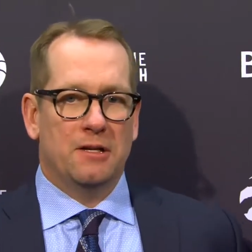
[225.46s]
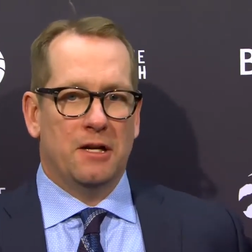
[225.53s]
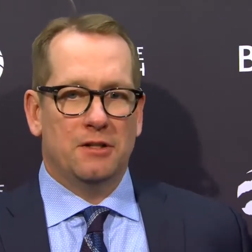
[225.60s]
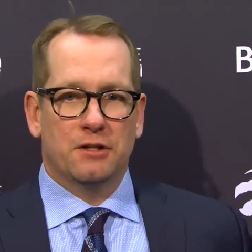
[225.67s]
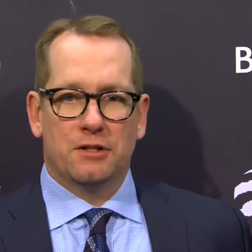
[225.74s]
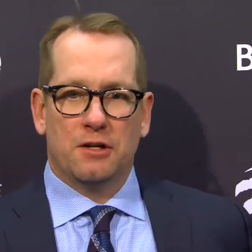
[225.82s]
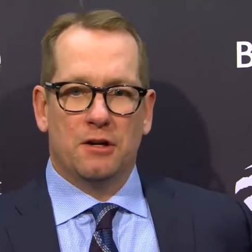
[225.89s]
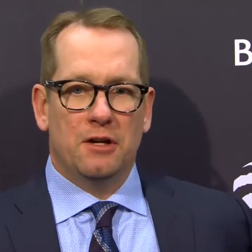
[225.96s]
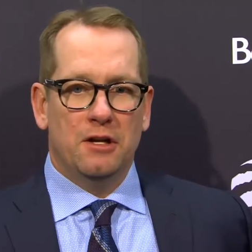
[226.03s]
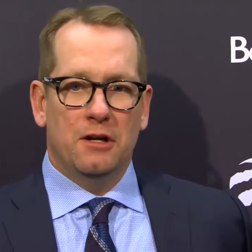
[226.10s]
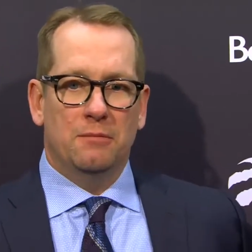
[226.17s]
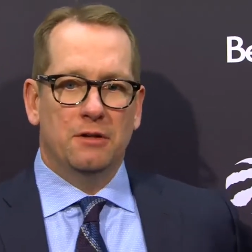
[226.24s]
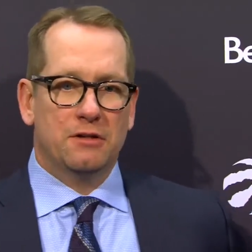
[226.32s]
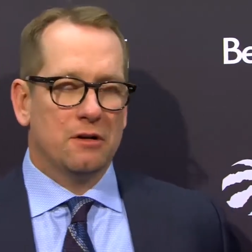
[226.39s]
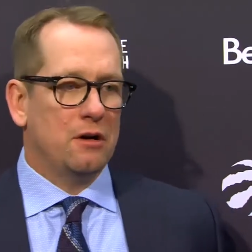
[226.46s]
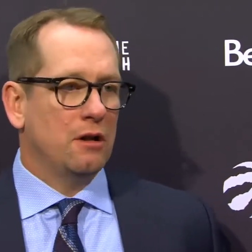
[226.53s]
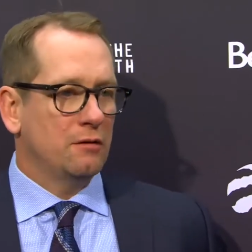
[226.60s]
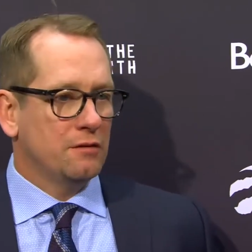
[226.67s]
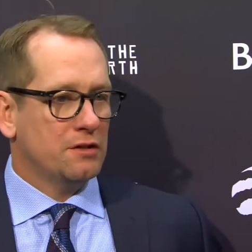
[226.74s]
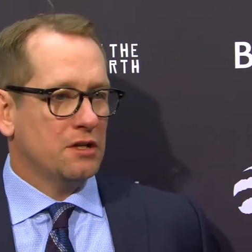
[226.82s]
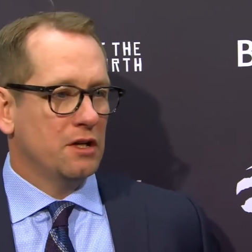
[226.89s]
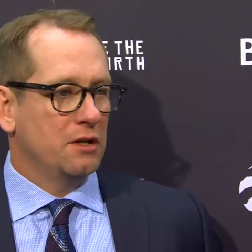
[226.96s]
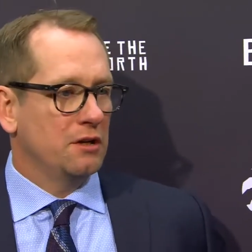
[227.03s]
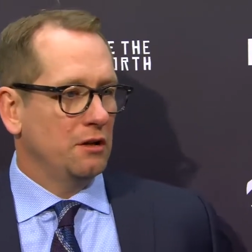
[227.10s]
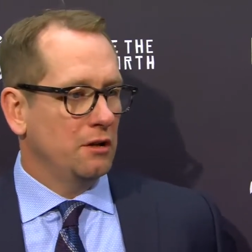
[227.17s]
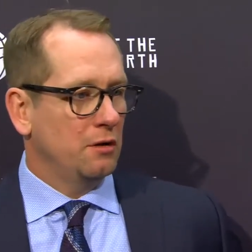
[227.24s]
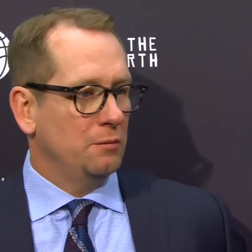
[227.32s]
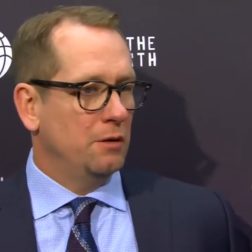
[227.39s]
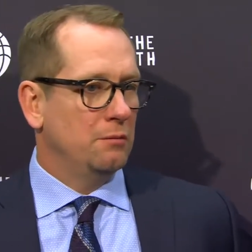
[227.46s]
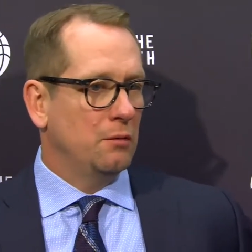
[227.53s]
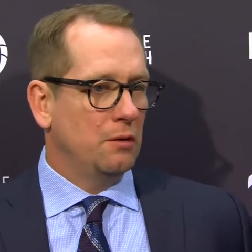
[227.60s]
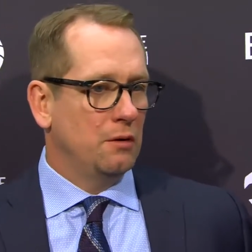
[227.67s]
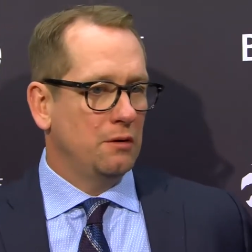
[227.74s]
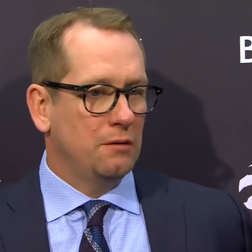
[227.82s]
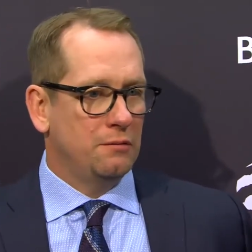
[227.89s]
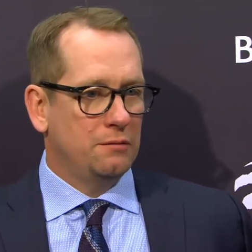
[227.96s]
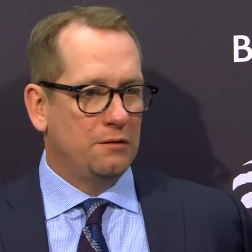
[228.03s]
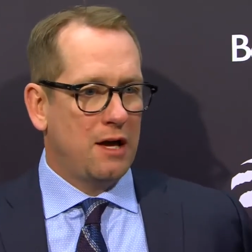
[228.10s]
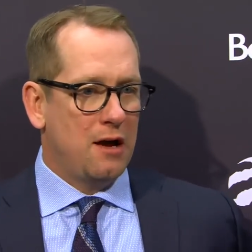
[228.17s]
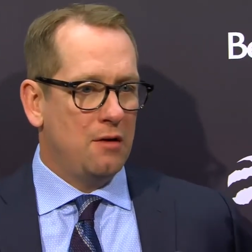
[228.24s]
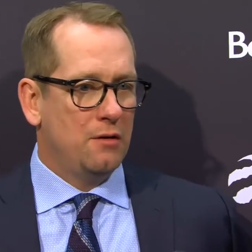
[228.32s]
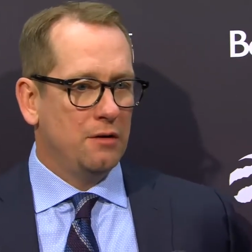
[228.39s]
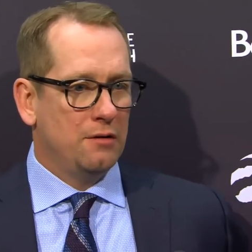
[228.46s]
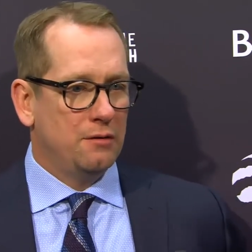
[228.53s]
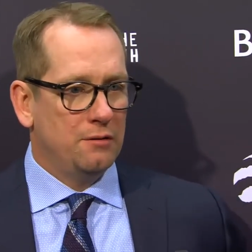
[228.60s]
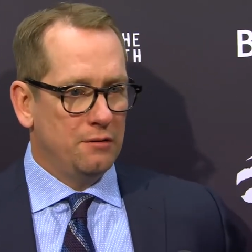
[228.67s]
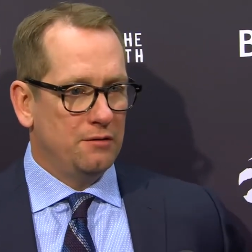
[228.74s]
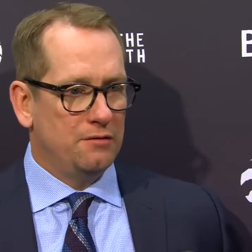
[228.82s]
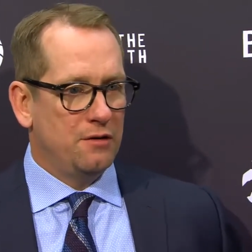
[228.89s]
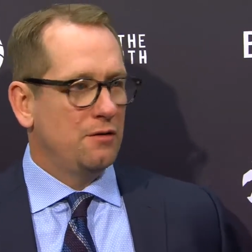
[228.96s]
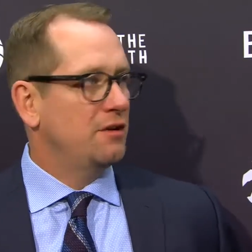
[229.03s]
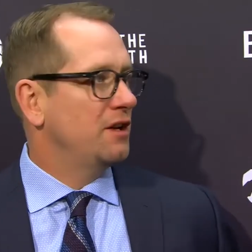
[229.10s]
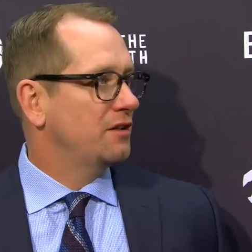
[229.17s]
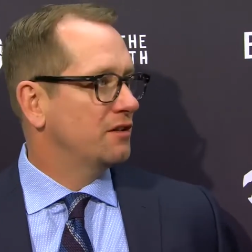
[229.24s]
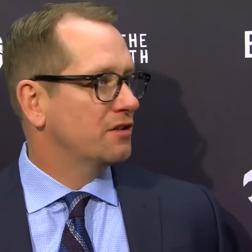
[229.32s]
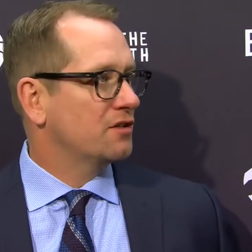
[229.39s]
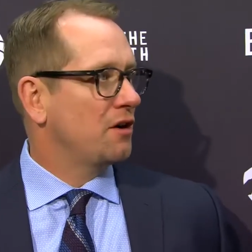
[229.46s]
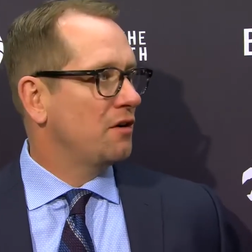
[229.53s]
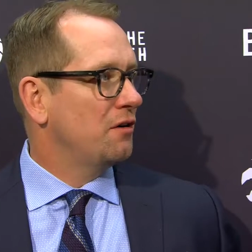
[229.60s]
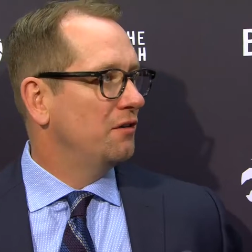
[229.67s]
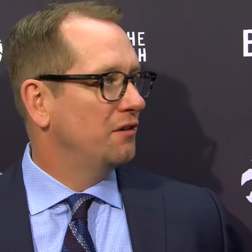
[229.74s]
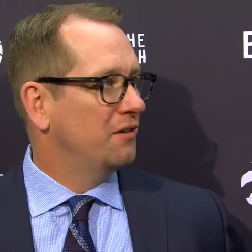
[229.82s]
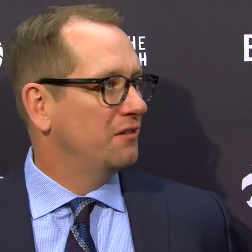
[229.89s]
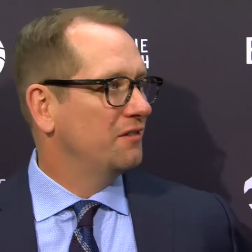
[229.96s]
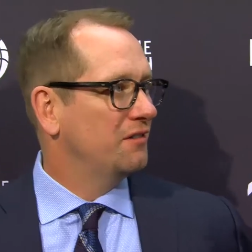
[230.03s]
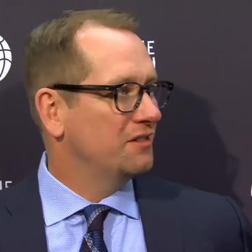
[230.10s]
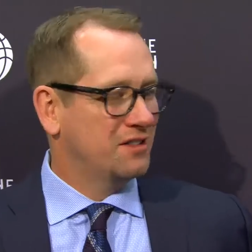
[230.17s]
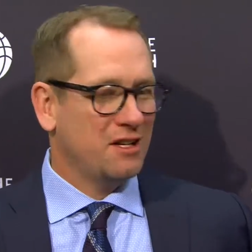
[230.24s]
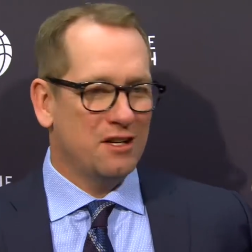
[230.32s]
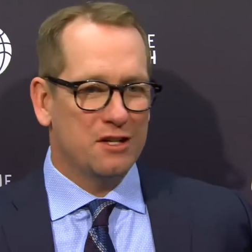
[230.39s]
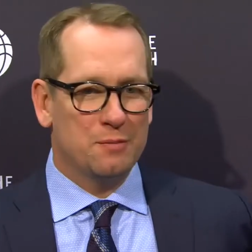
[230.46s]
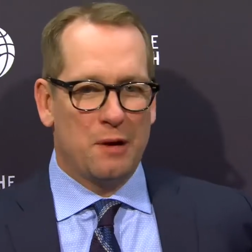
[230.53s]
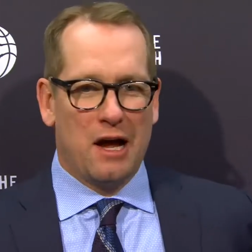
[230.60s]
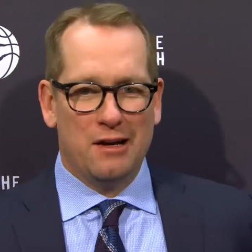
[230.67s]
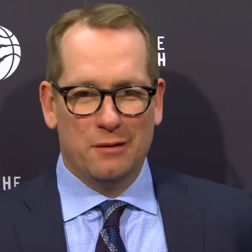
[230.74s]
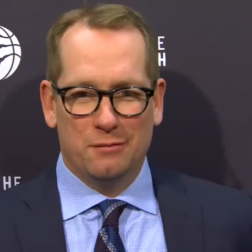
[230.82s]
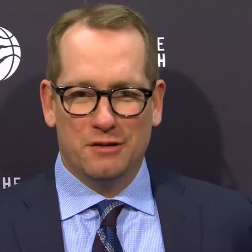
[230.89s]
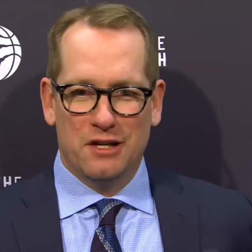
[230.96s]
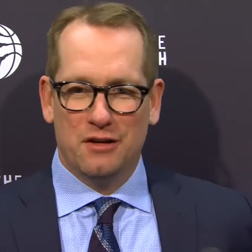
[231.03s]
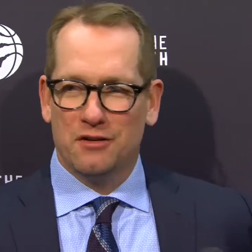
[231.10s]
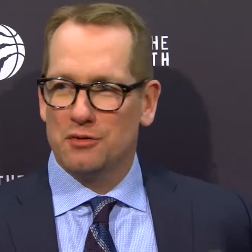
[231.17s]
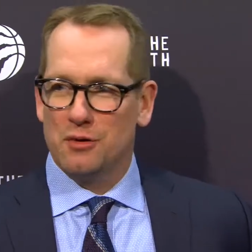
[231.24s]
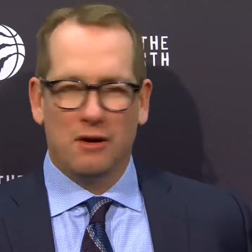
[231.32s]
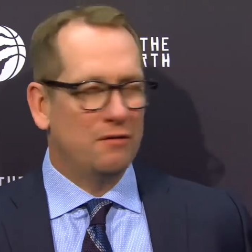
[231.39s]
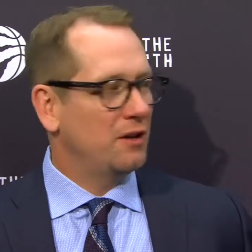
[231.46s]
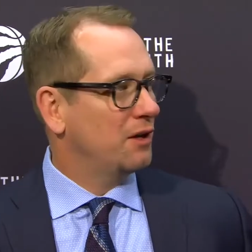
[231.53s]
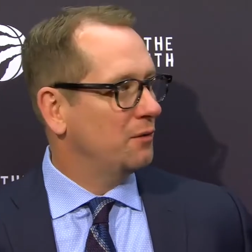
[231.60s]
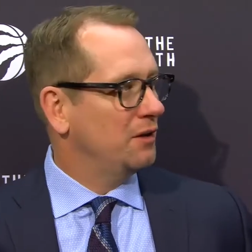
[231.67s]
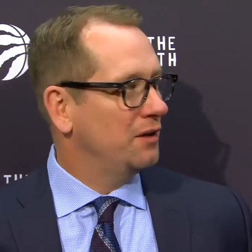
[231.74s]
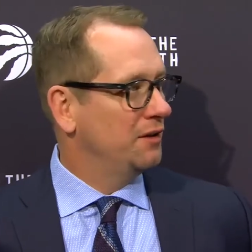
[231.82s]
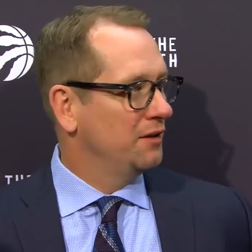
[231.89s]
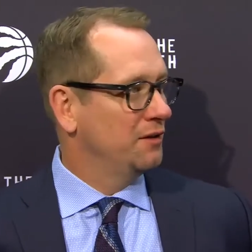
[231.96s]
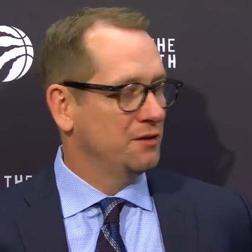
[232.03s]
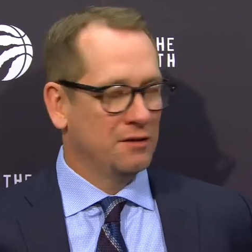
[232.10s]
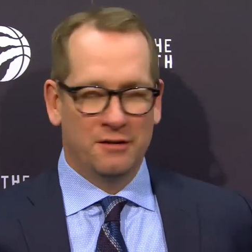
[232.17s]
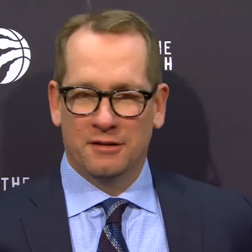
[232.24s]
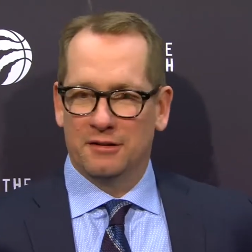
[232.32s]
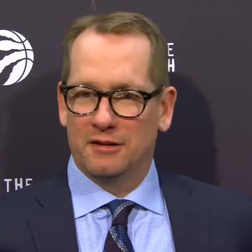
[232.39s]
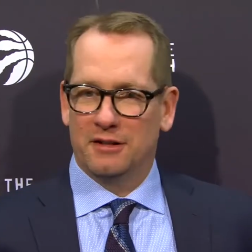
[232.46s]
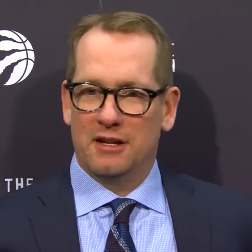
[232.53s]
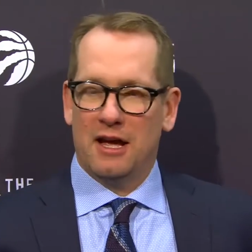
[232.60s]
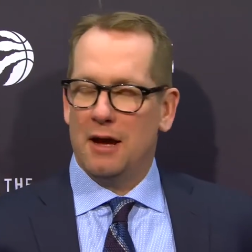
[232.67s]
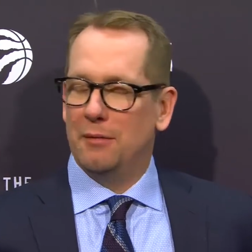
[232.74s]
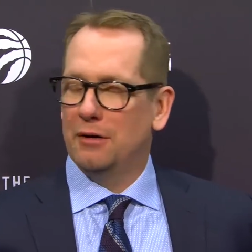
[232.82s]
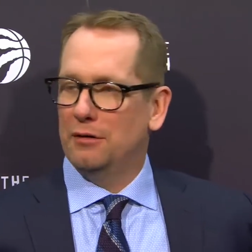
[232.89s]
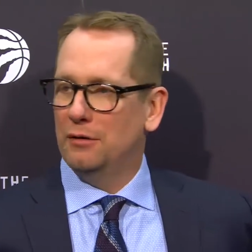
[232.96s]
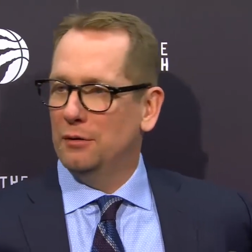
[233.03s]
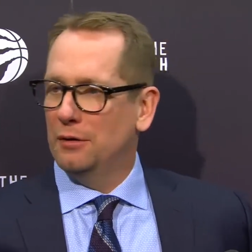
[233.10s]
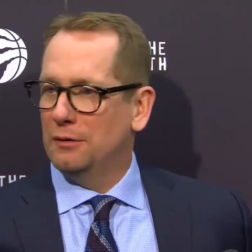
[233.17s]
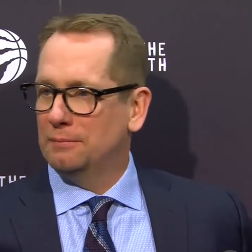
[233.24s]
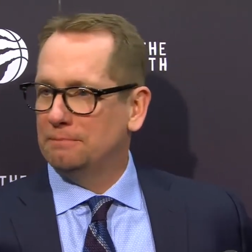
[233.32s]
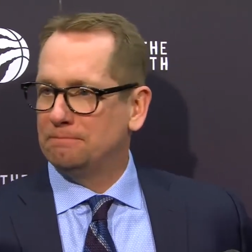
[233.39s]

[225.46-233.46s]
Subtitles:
just on him. It's all of us getting a little bit more down and dirty at the start instead of spotting them 10 or 12 like we in the habit of doing.